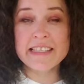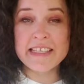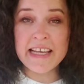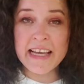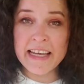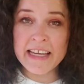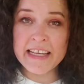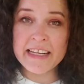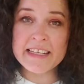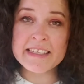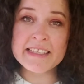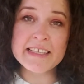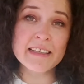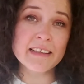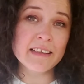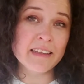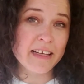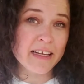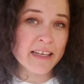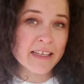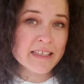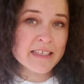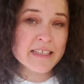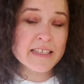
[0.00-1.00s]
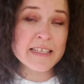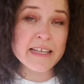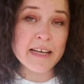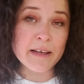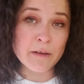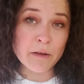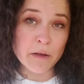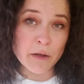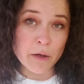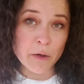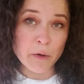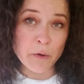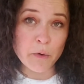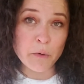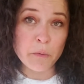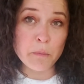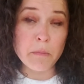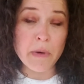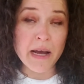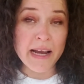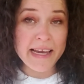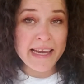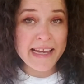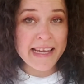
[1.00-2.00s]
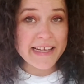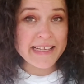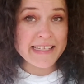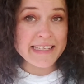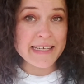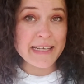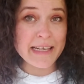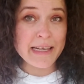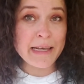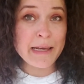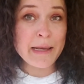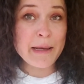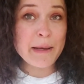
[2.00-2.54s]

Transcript: second is a link to download my handy